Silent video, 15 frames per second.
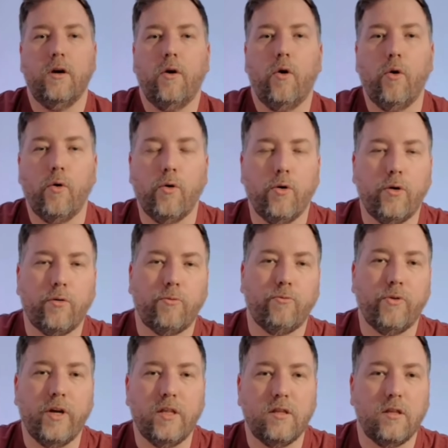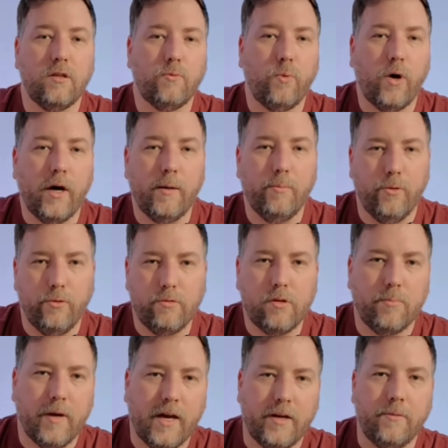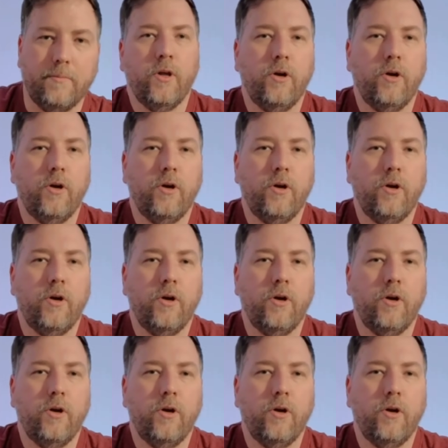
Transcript: or reasons why moves are bad.